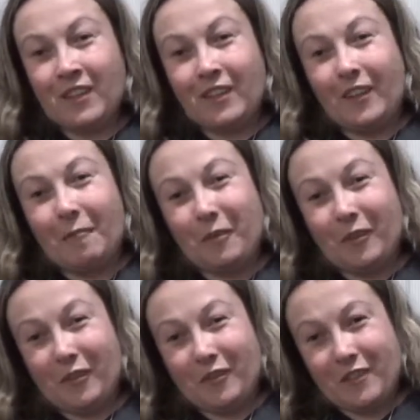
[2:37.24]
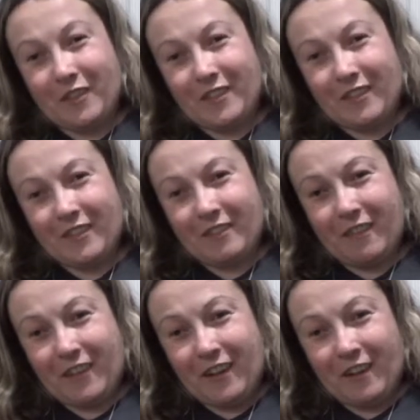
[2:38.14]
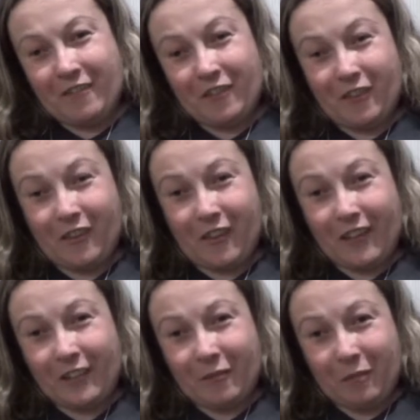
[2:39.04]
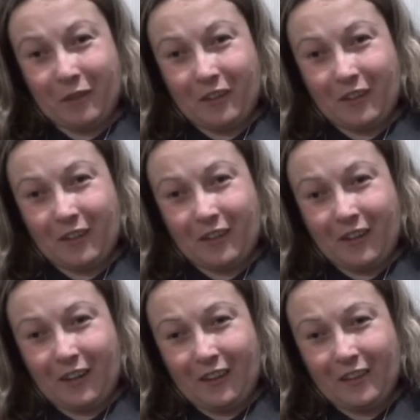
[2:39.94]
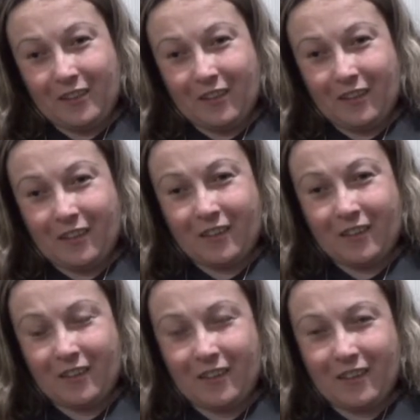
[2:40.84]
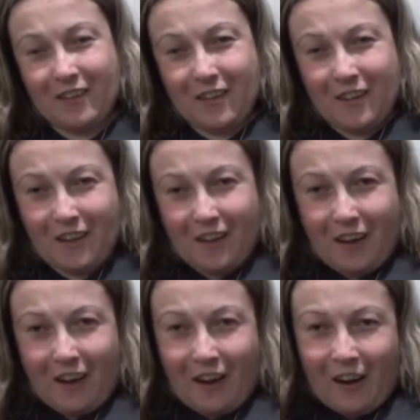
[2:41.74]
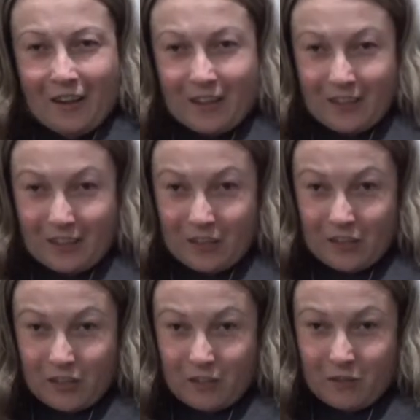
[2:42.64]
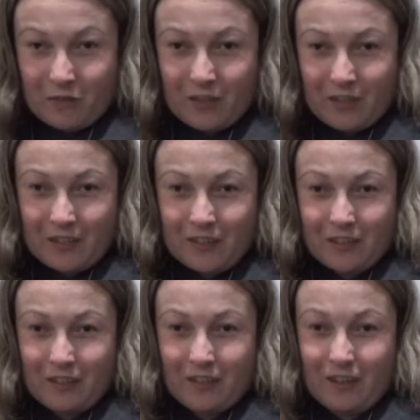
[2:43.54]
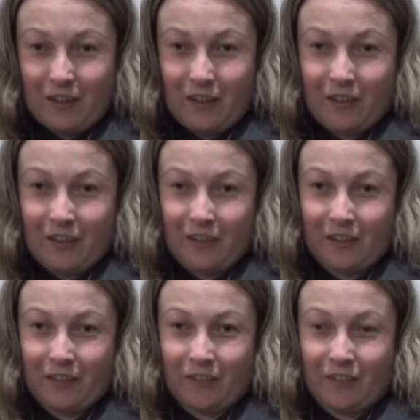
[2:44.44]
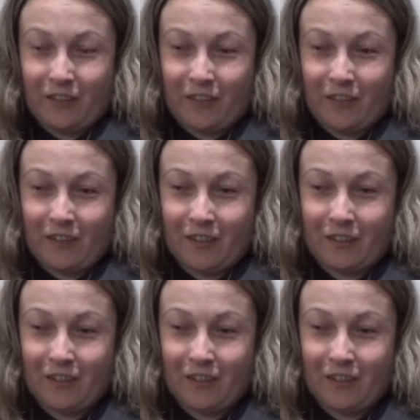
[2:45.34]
Number 2 reason why I would not like to be Kylie Jenner. I think she could be easily a target for